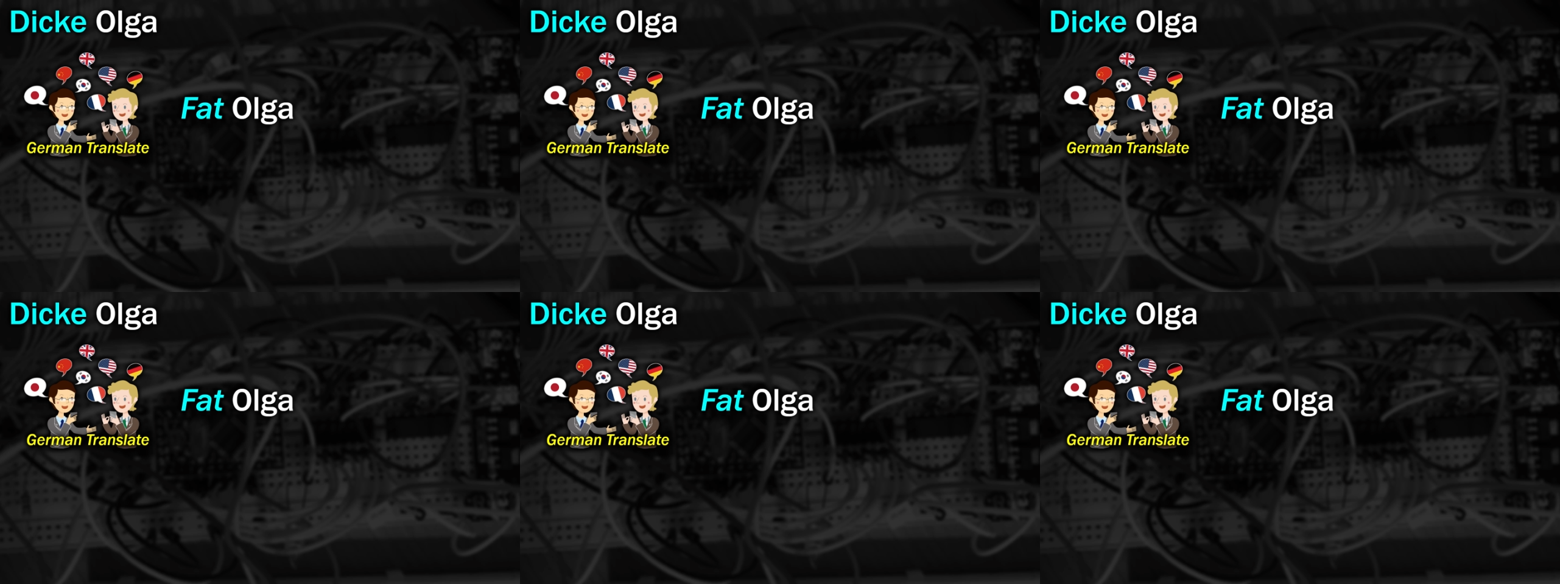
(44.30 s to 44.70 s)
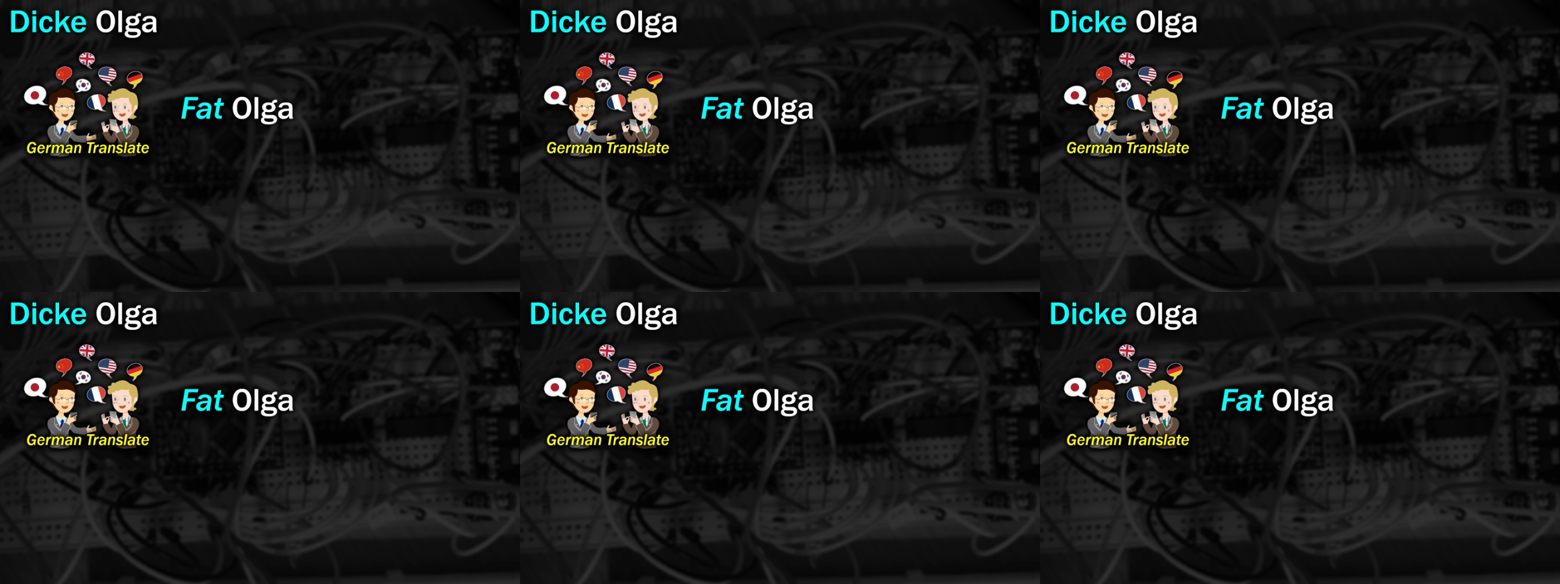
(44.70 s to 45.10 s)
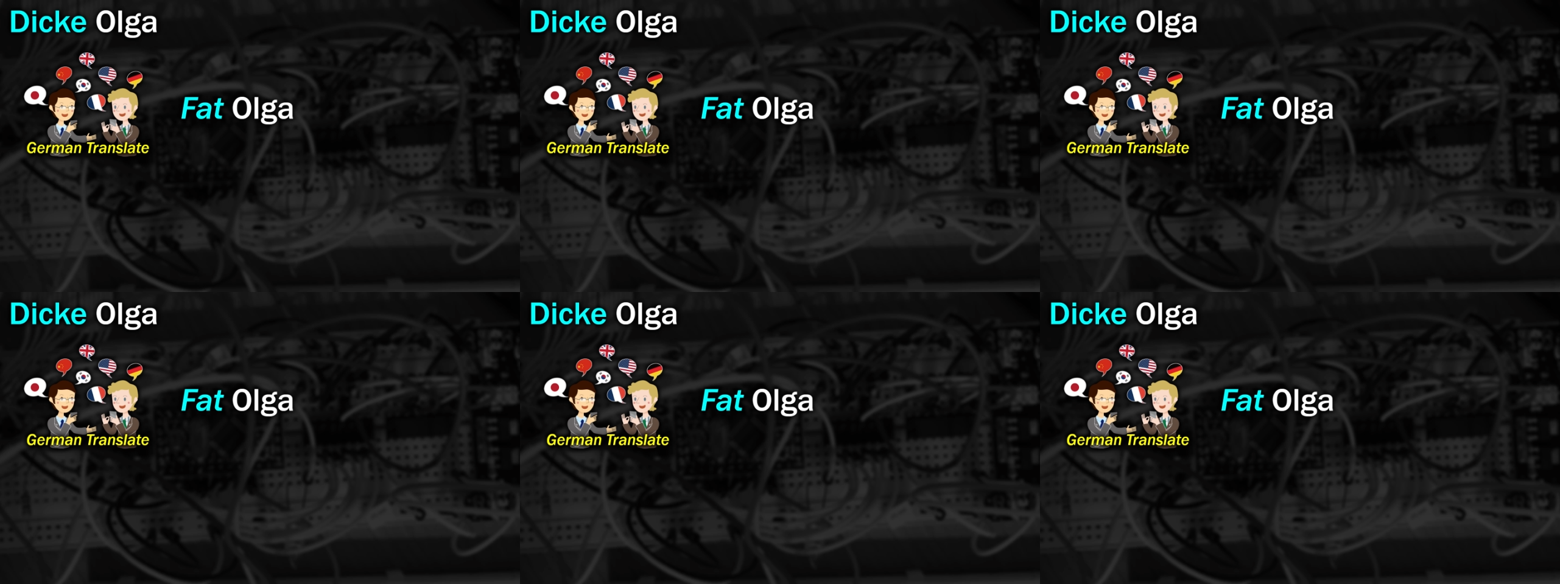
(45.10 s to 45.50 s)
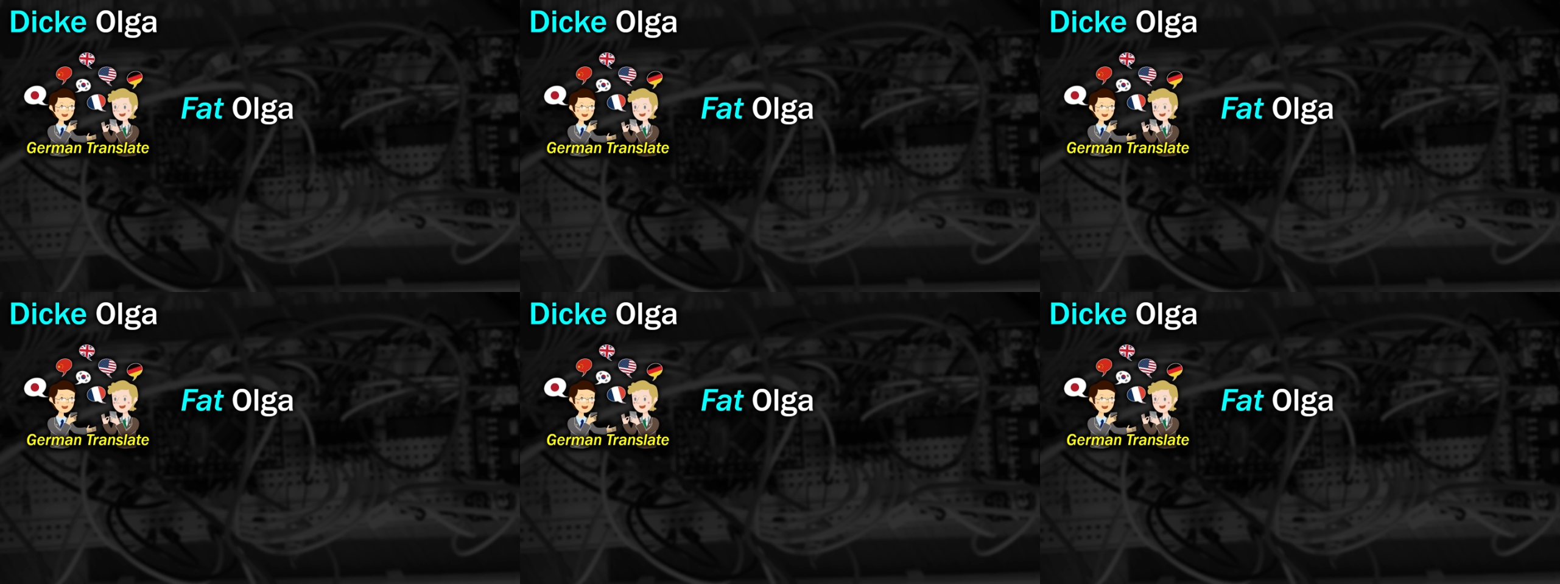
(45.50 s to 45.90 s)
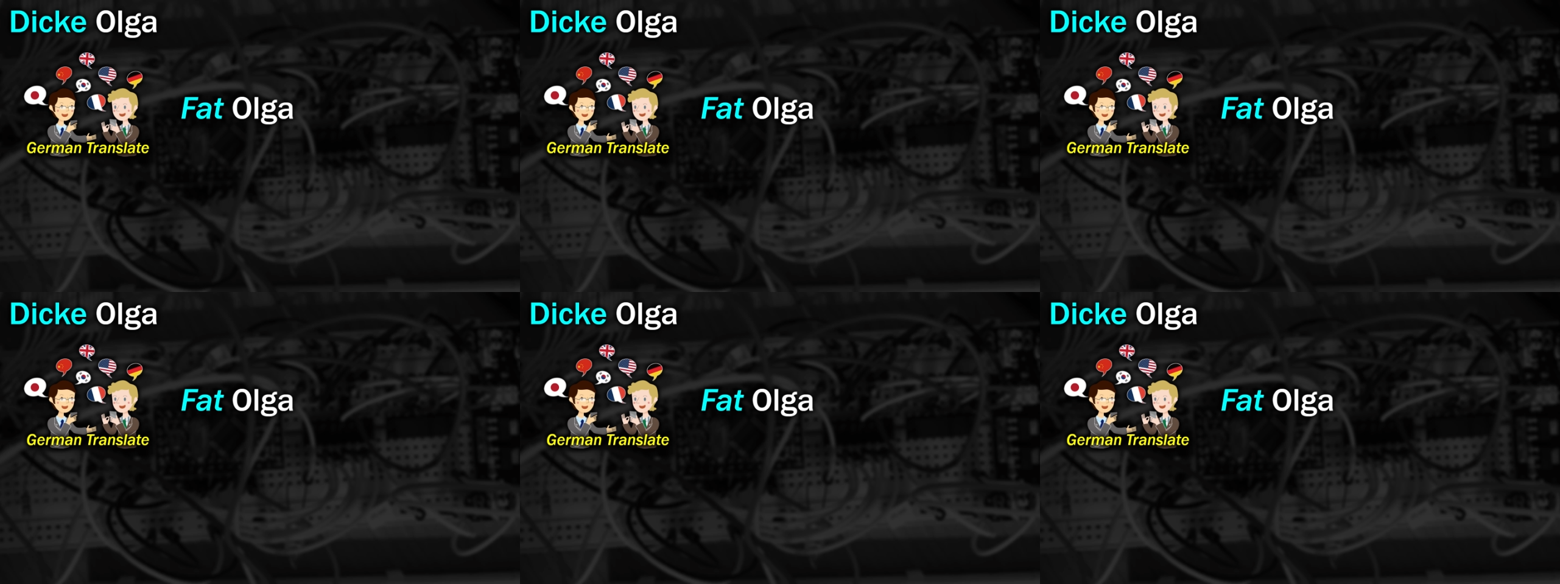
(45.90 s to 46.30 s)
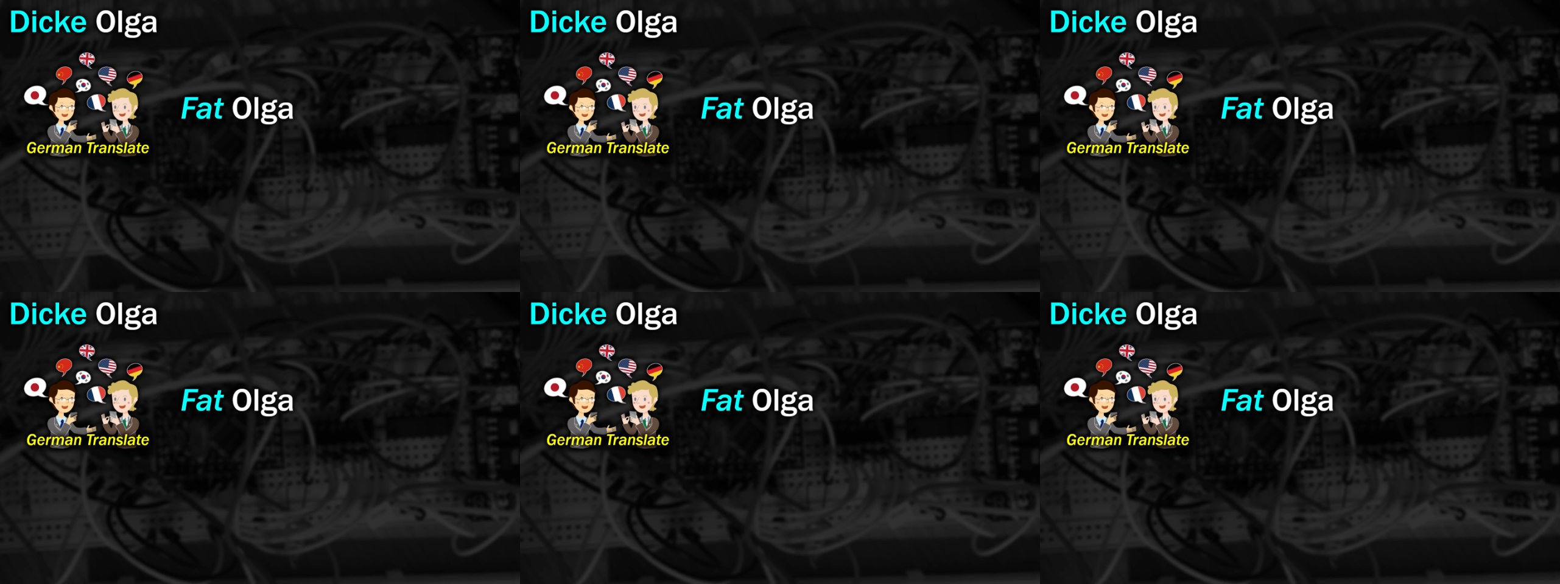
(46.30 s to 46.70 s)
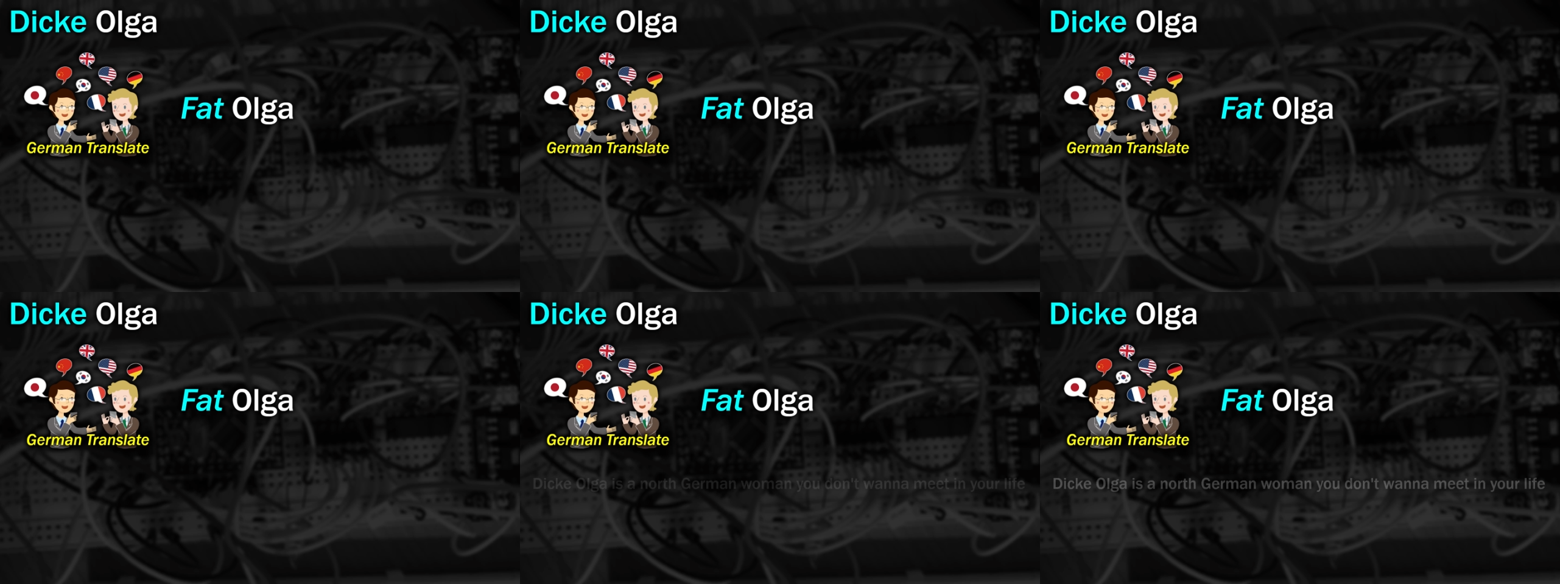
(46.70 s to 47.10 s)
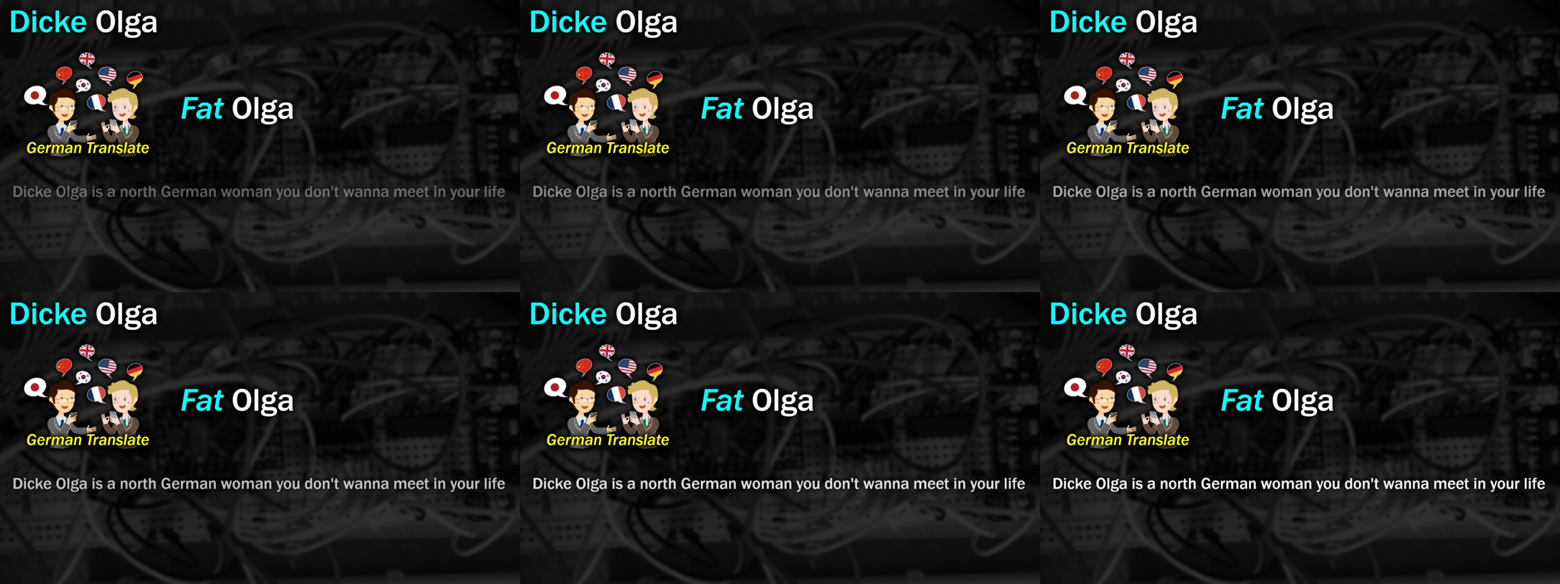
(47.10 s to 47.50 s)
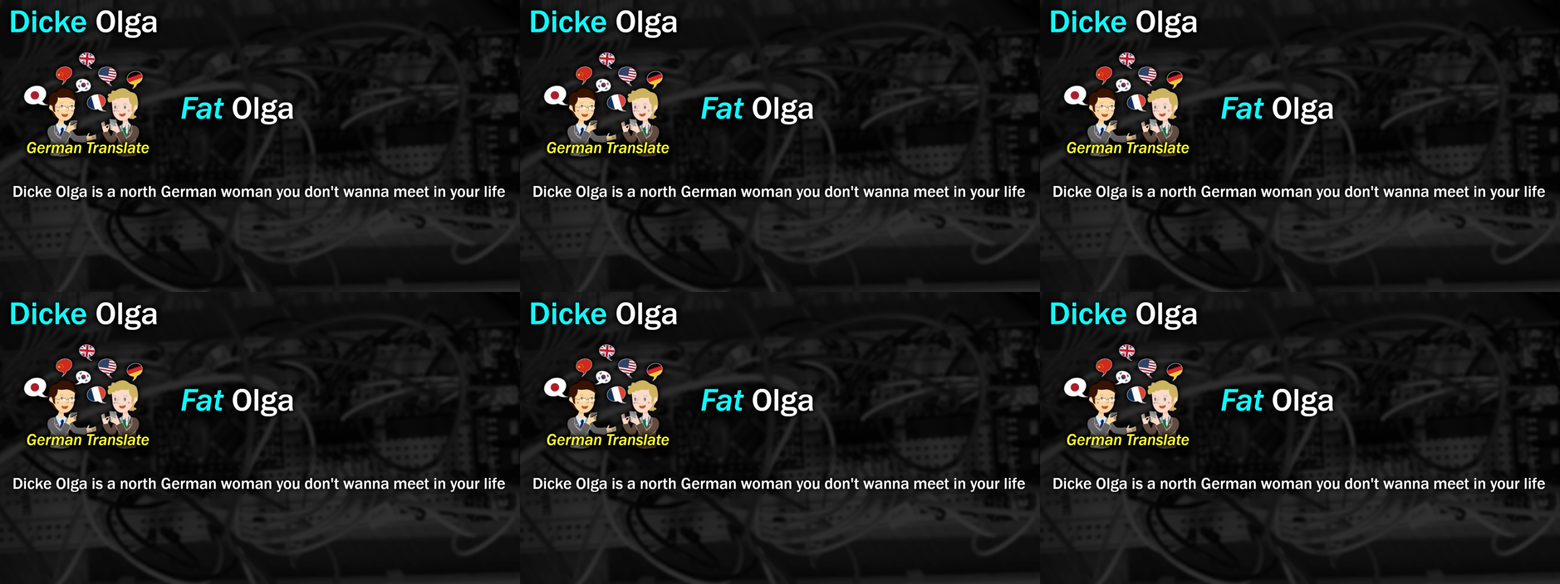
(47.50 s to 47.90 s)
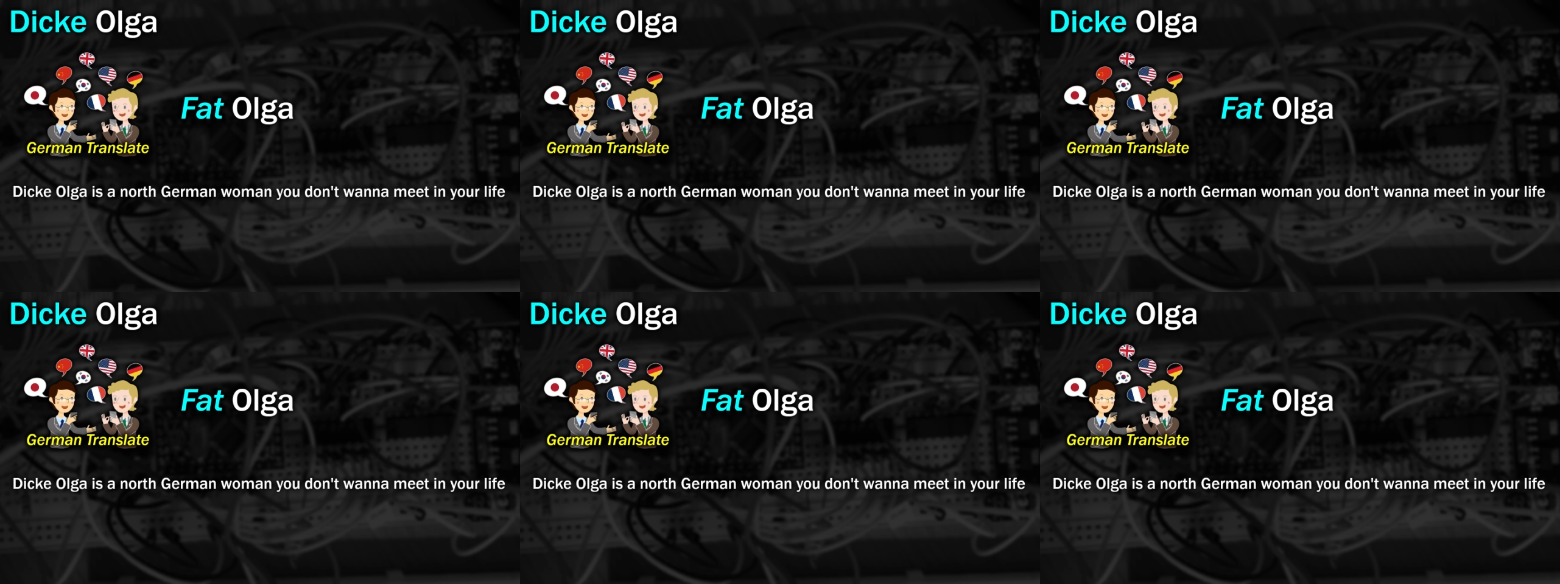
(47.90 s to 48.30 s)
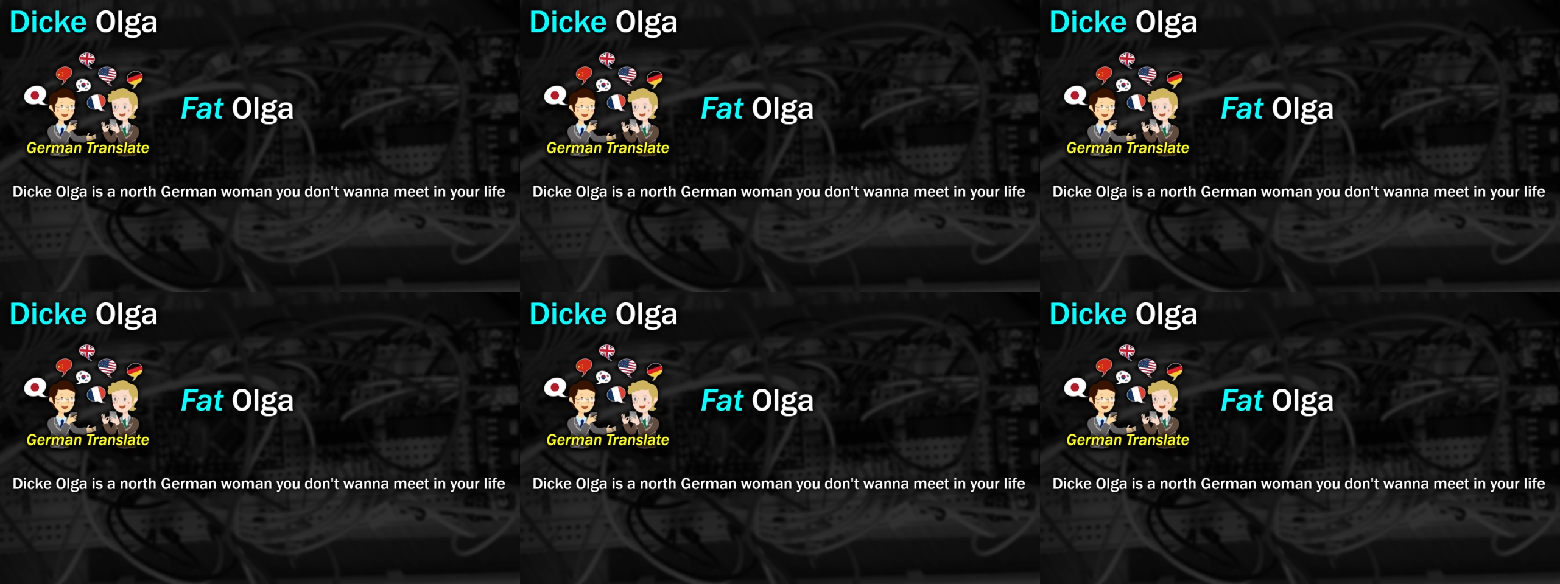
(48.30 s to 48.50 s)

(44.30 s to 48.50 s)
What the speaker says: [unreadable: no face in view]